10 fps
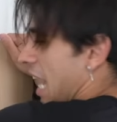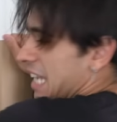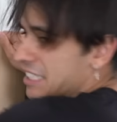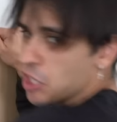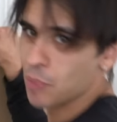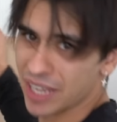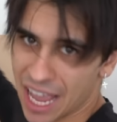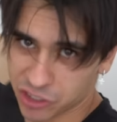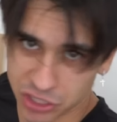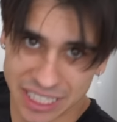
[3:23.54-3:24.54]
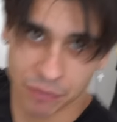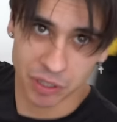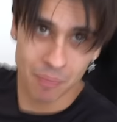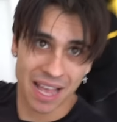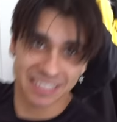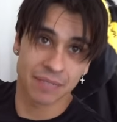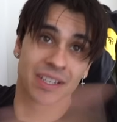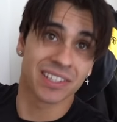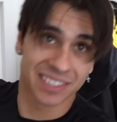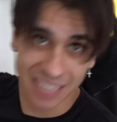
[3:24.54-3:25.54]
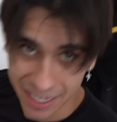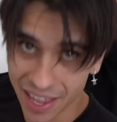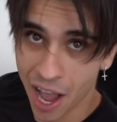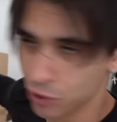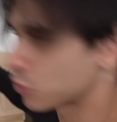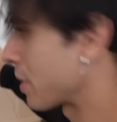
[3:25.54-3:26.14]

I see you're being extra safe with the mask even inside the yes, house